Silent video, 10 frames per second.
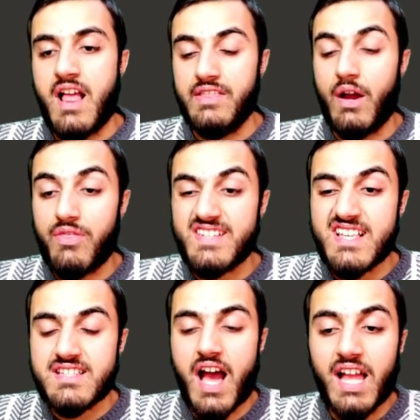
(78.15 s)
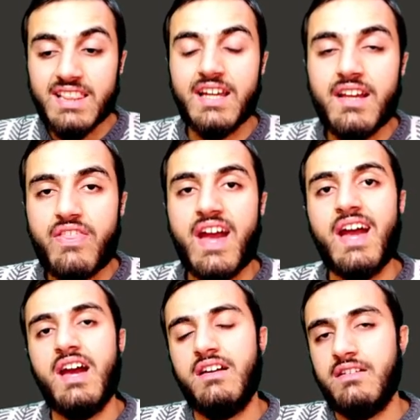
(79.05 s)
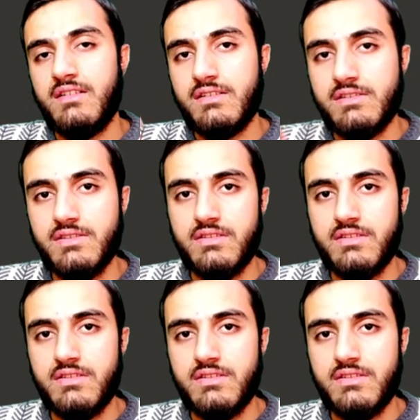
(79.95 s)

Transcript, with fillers: Now this is unlike the, uh,